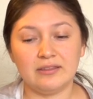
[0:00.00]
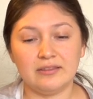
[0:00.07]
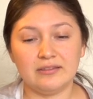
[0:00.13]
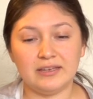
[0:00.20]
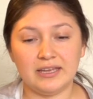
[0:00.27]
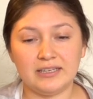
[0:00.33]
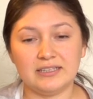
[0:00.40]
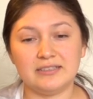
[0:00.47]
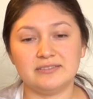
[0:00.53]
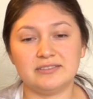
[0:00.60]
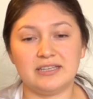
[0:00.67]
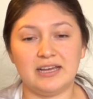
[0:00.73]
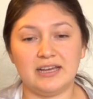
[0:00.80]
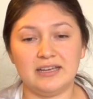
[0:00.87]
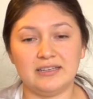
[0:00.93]
negatives
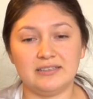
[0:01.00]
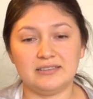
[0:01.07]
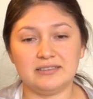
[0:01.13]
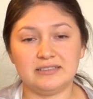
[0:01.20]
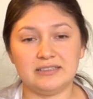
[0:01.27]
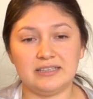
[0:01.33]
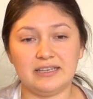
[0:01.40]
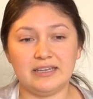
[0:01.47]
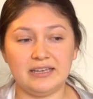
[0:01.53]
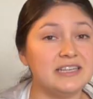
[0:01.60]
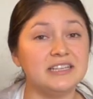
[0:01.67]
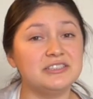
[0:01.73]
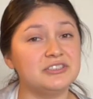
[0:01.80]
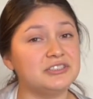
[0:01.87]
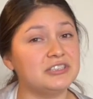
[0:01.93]
that
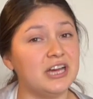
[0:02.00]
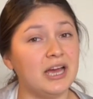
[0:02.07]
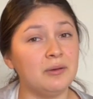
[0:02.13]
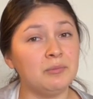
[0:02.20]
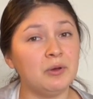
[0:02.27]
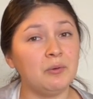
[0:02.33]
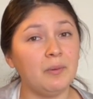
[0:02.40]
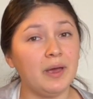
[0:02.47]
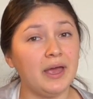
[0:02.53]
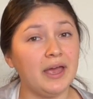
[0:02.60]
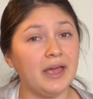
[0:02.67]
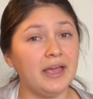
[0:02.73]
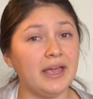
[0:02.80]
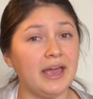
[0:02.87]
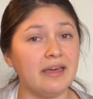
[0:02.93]
takes your time
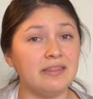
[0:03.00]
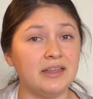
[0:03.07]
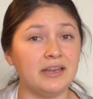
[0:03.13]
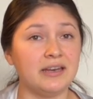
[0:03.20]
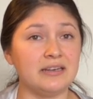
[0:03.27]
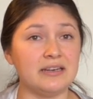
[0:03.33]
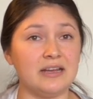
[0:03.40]
away and then